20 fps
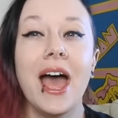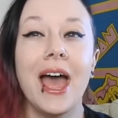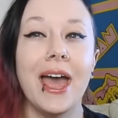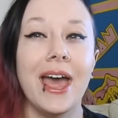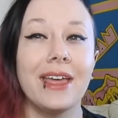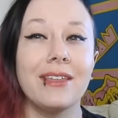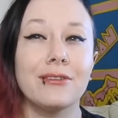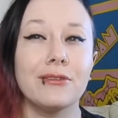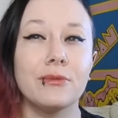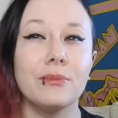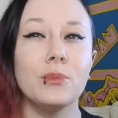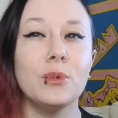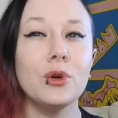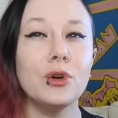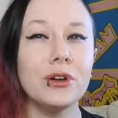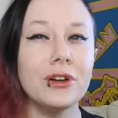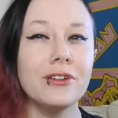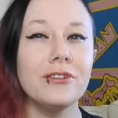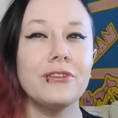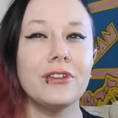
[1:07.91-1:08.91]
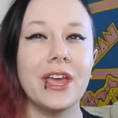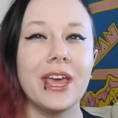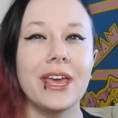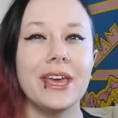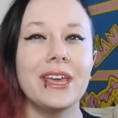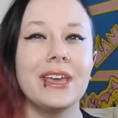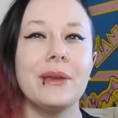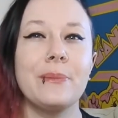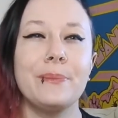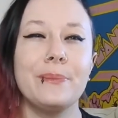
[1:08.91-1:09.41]
As more of
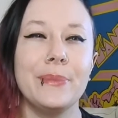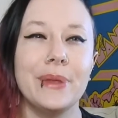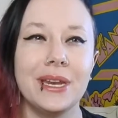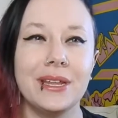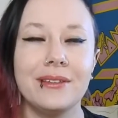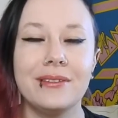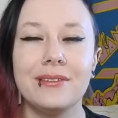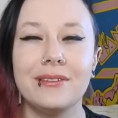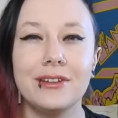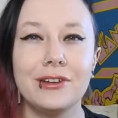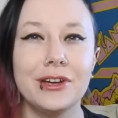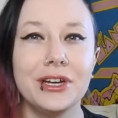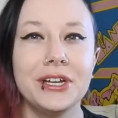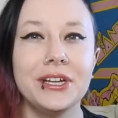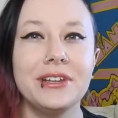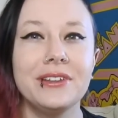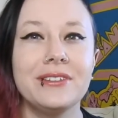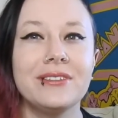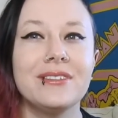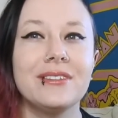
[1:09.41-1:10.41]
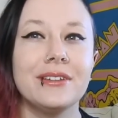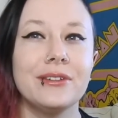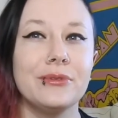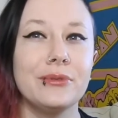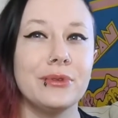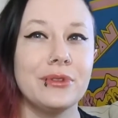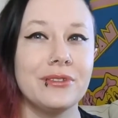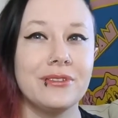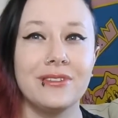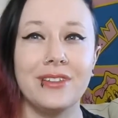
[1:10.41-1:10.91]
a mini-series. It
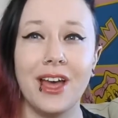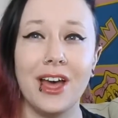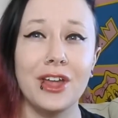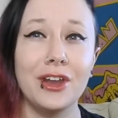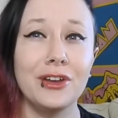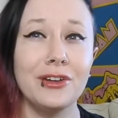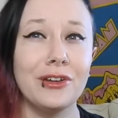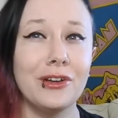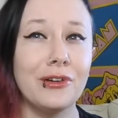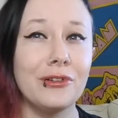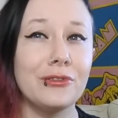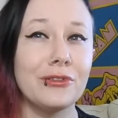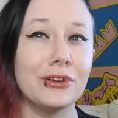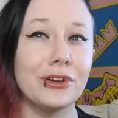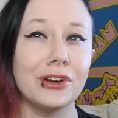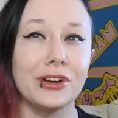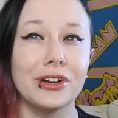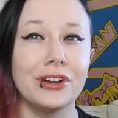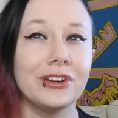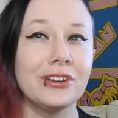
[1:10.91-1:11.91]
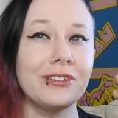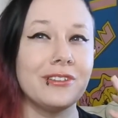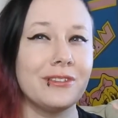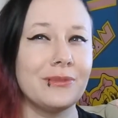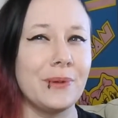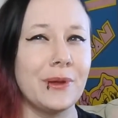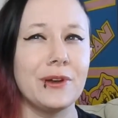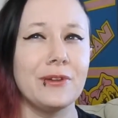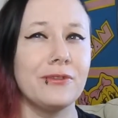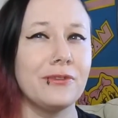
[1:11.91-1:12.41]
was done over the
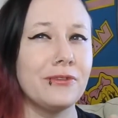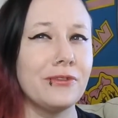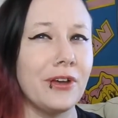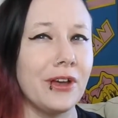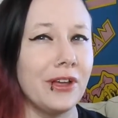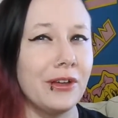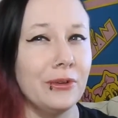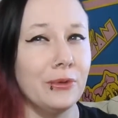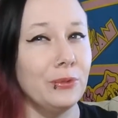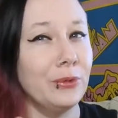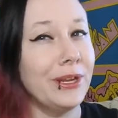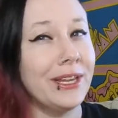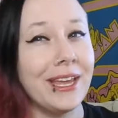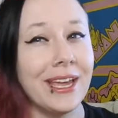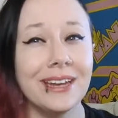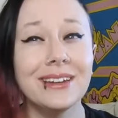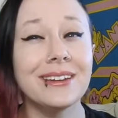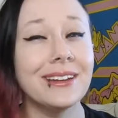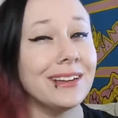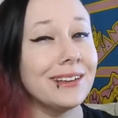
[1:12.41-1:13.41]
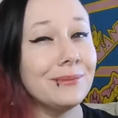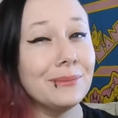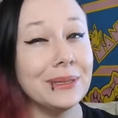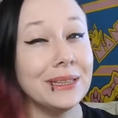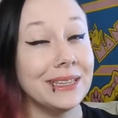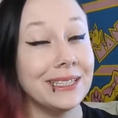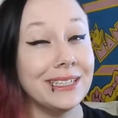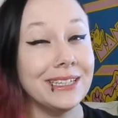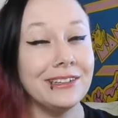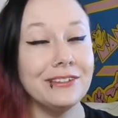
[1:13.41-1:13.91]
span of a weekend, I
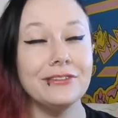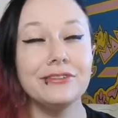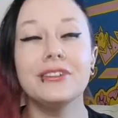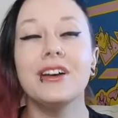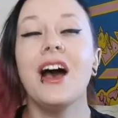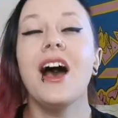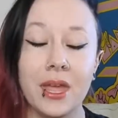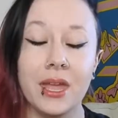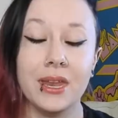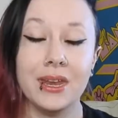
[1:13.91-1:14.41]
believe.